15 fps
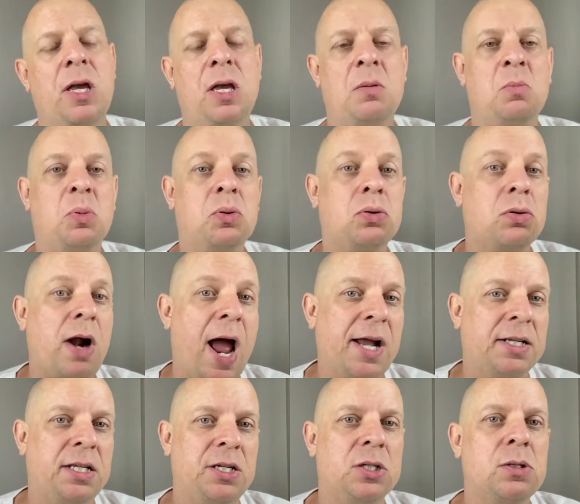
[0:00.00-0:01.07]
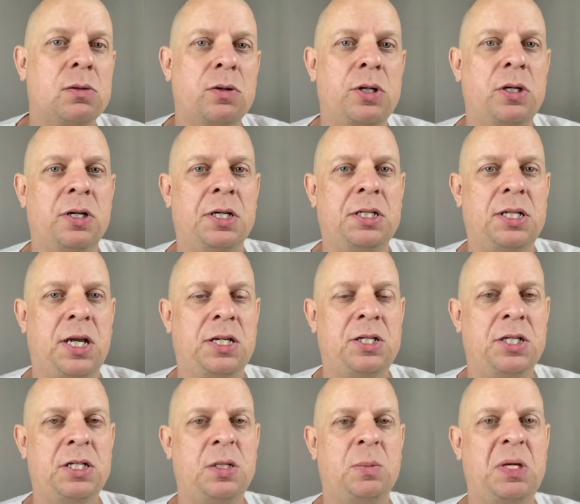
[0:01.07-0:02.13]
and practice through your
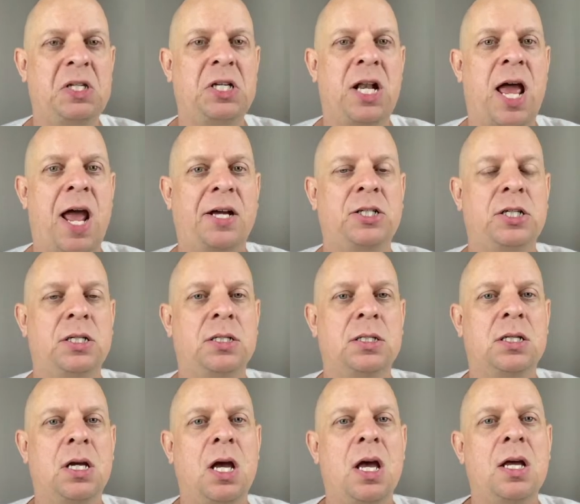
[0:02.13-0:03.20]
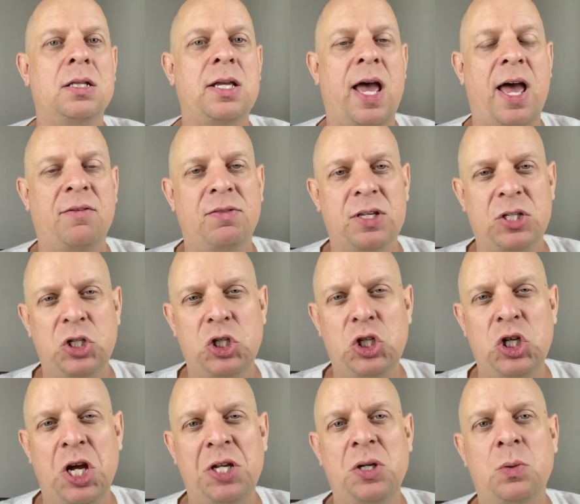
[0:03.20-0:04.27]
intention, speech, and actions to have this
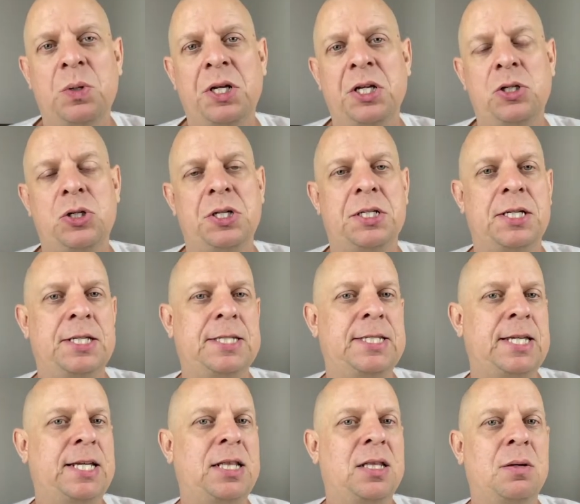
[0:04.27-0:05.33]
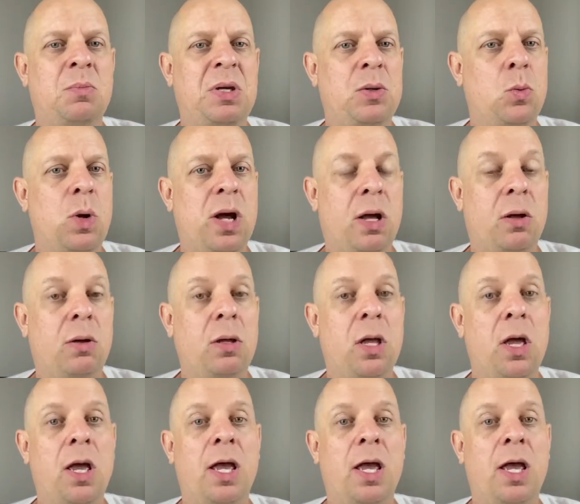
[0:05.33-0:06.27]
genuine interest in seeing them be well